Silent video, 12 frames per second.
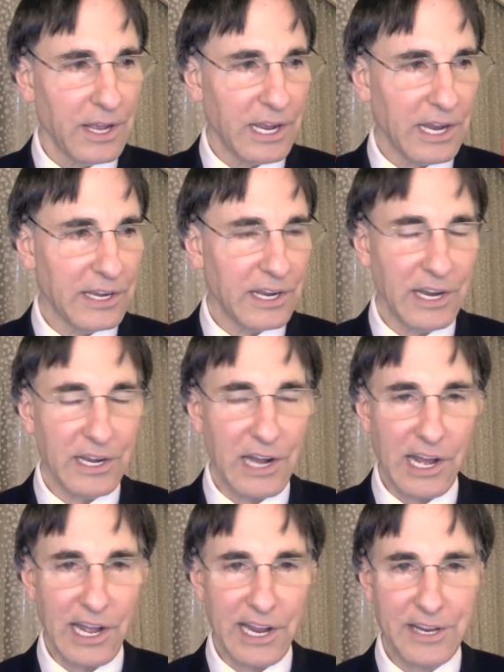And
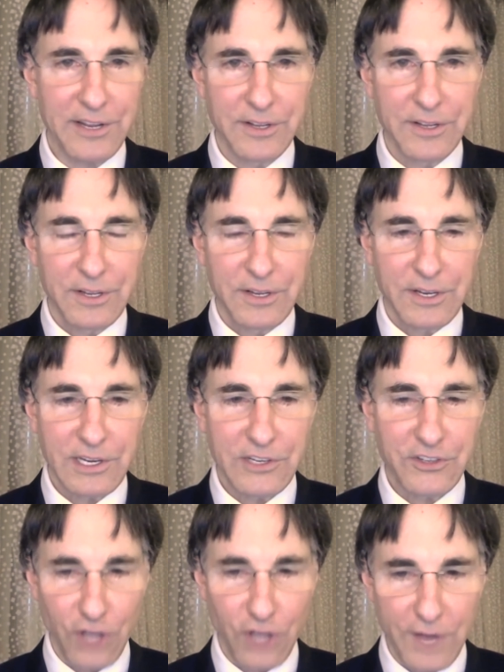I
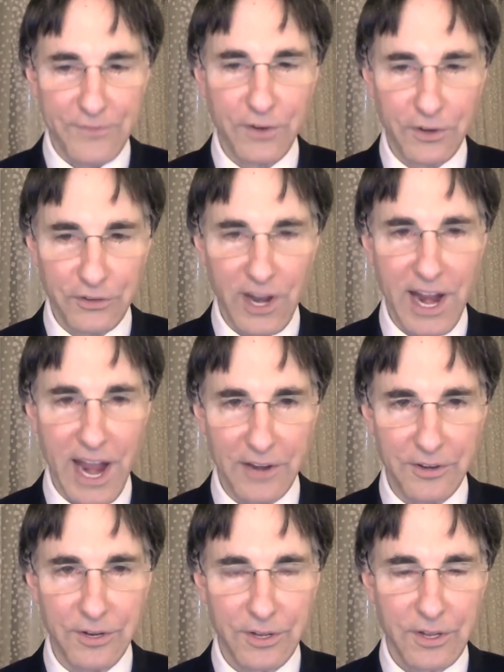saw it firsthand.
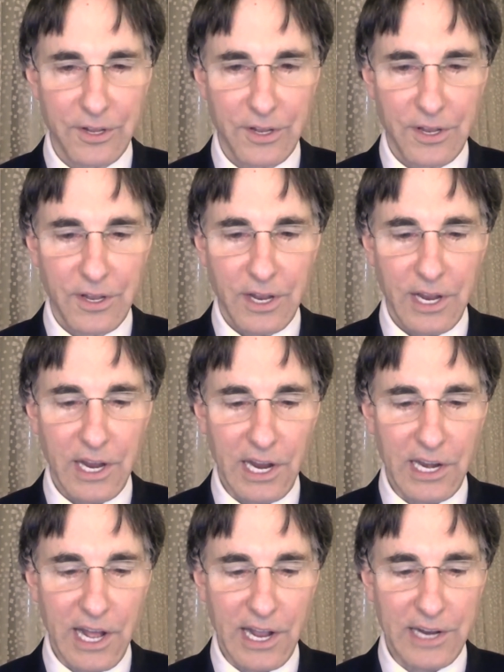
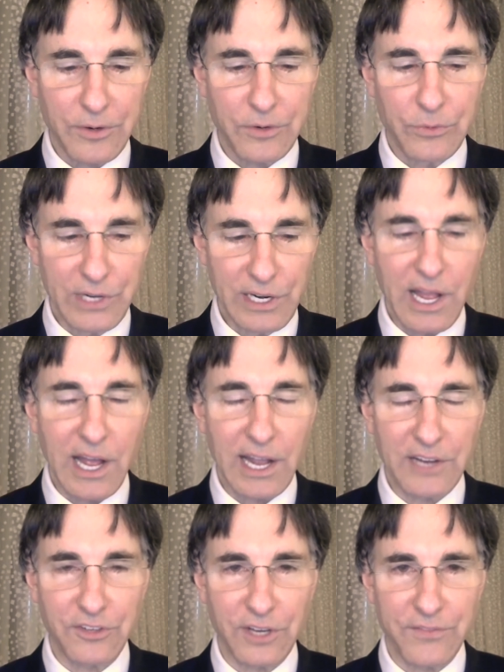And I
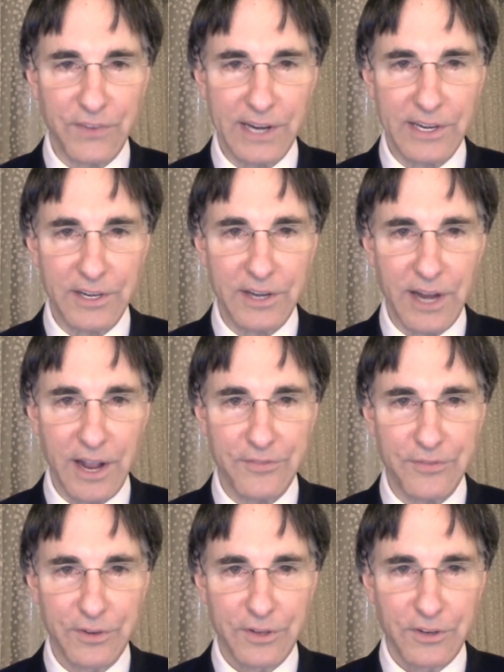realized that if I didn't have
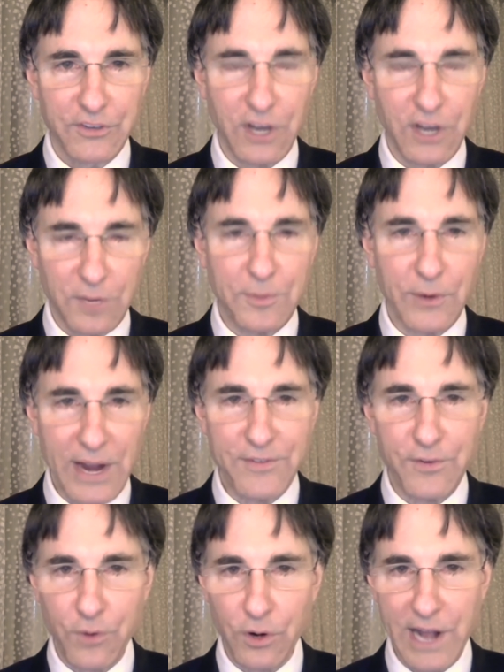something to be
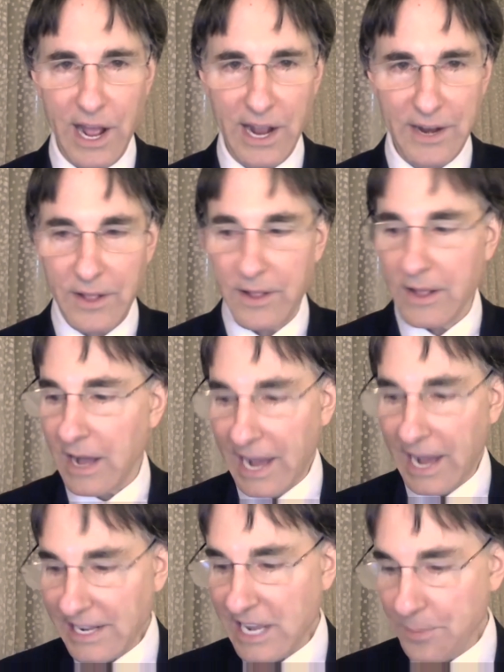grateful for, now
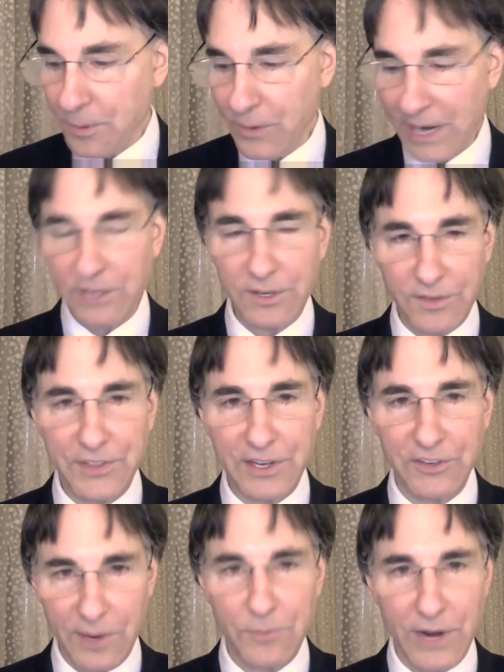I keep a record of
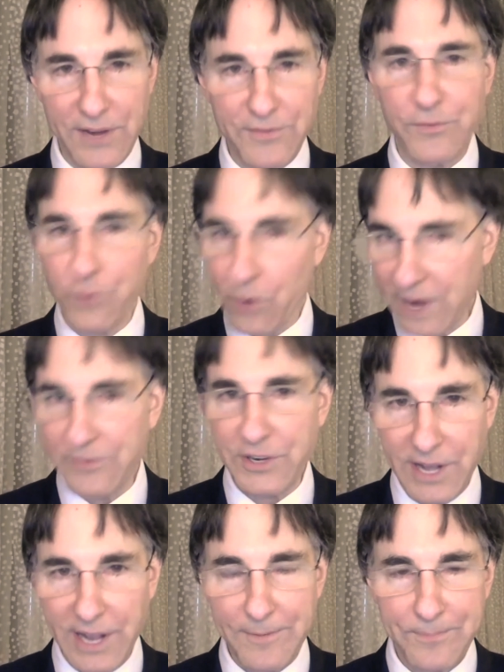things I'm grateful for every
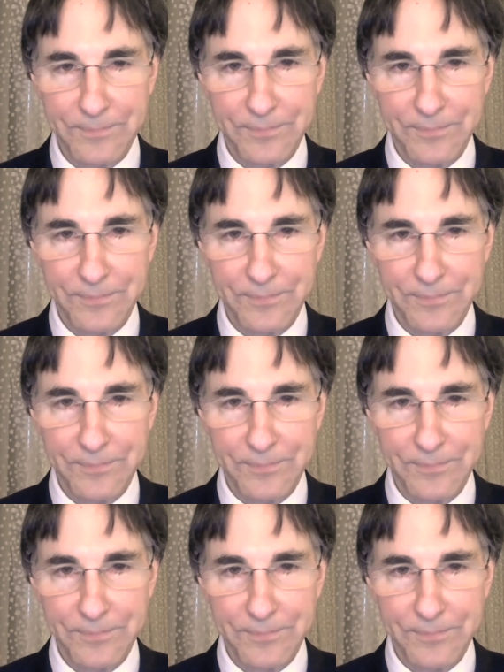day.